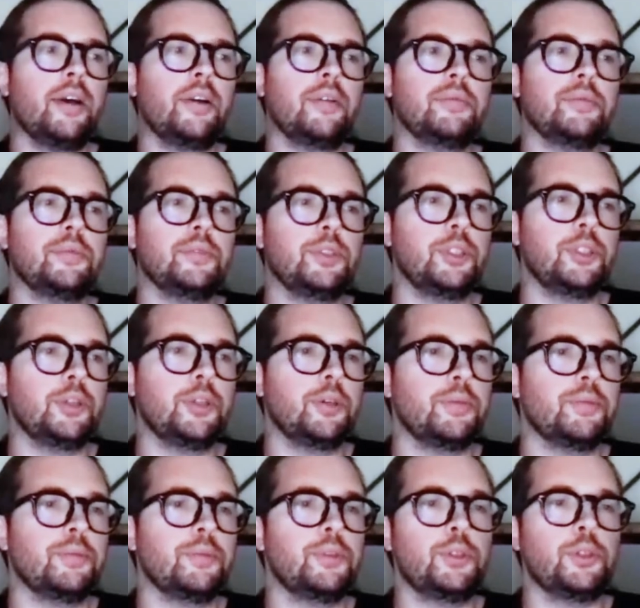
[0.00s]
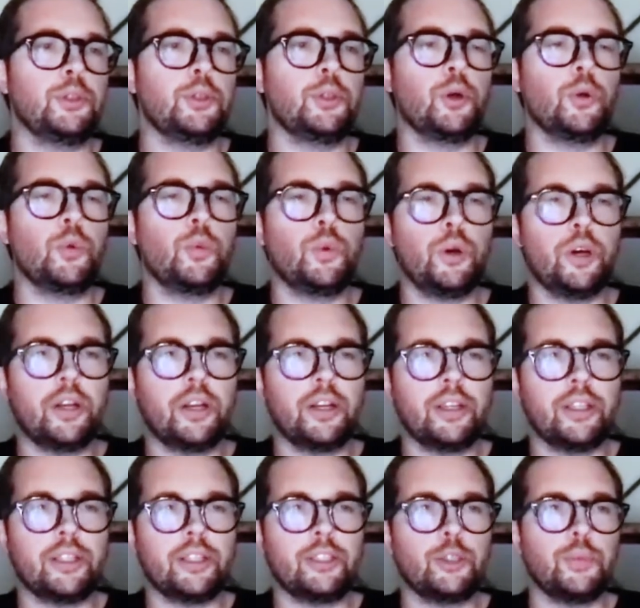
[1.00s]
you don't want
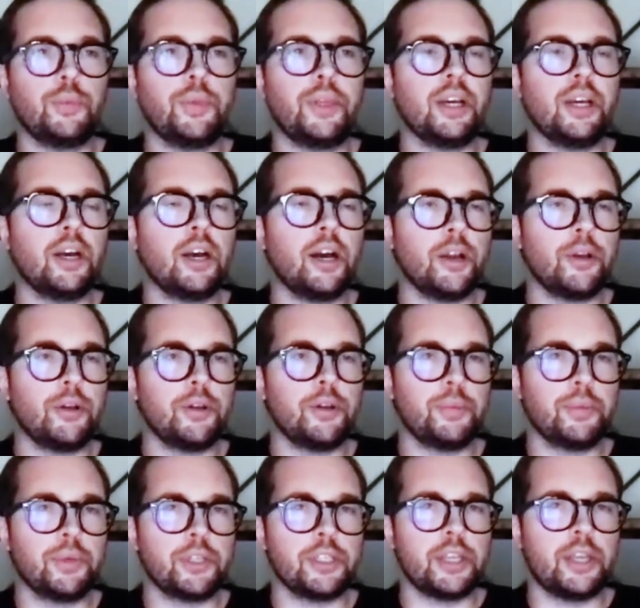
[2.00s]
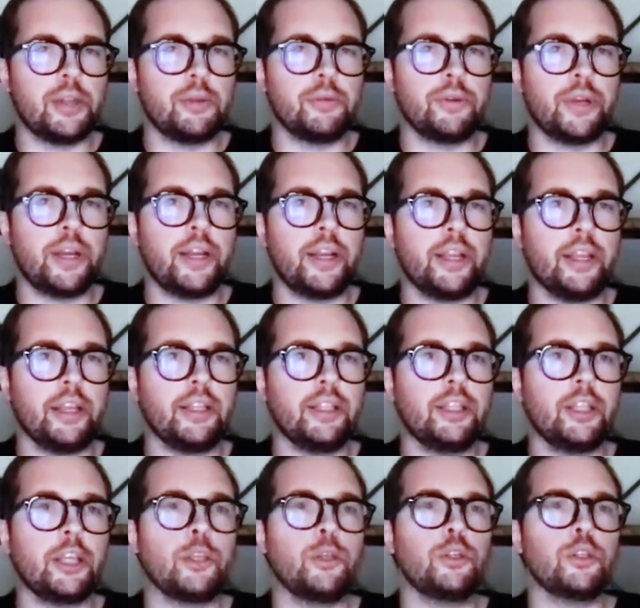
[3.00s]
it to be 100% ready.
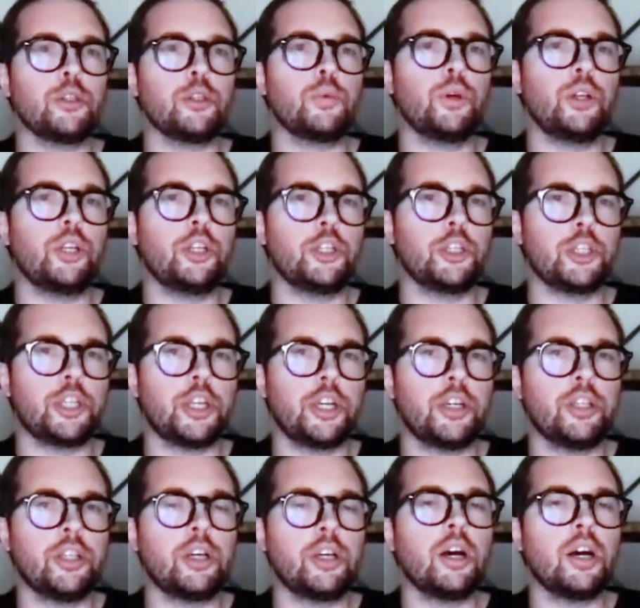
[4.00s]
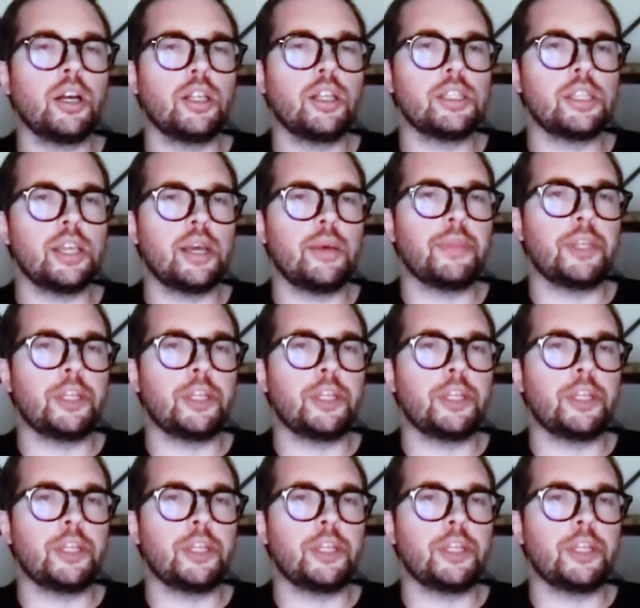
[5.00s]
Like you just want to share the concept and